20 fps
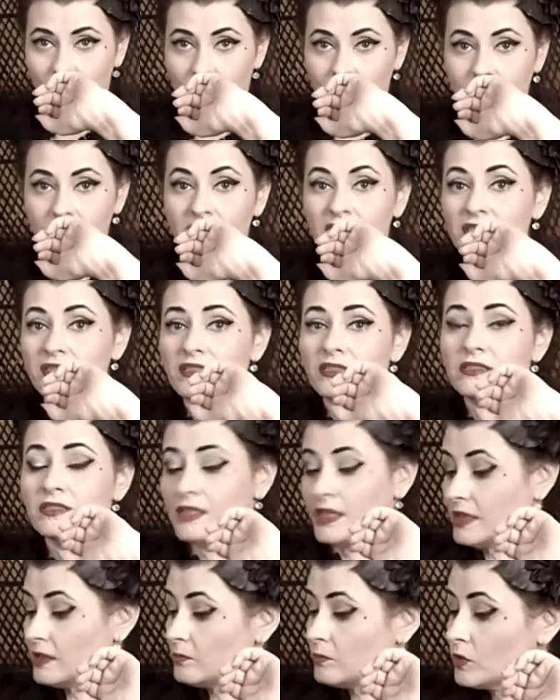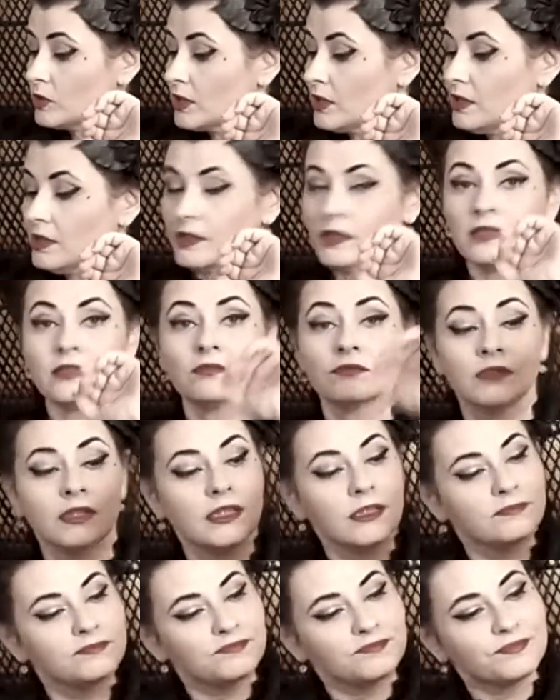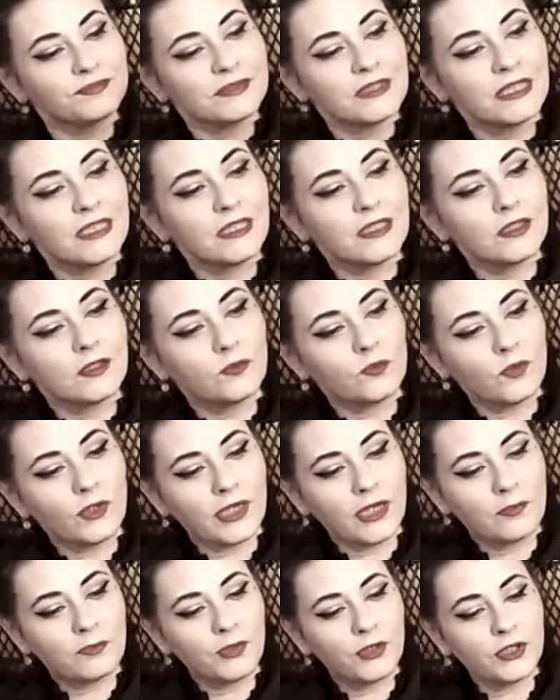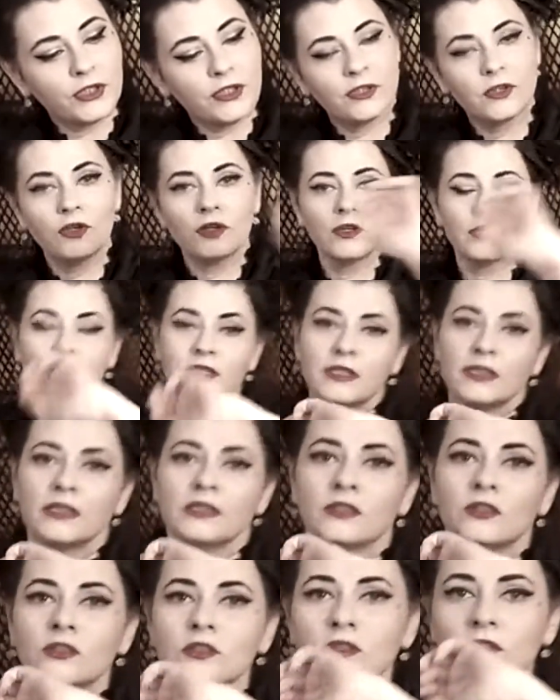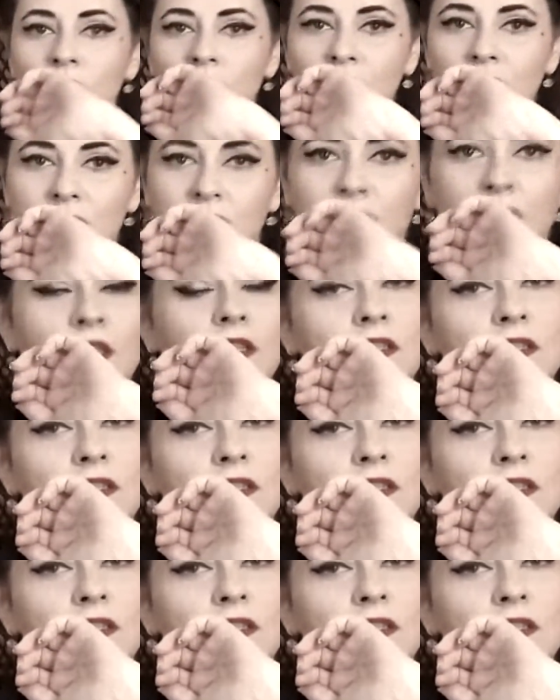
this is Aunt Morgana. When I put it on, it looks a